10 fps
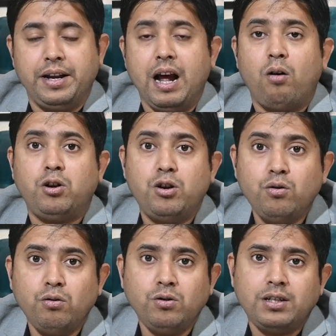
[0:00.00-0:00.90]
Now,
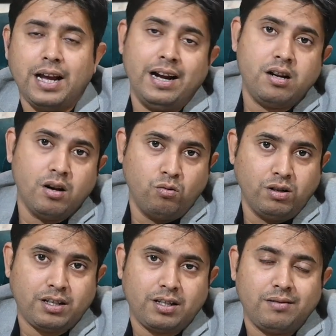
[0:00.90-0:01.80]
do's and
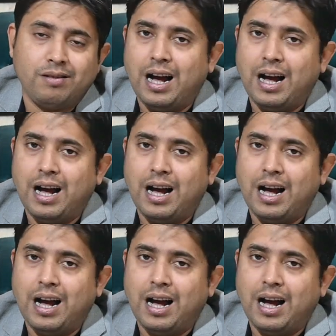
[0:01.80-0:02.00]
don'ts.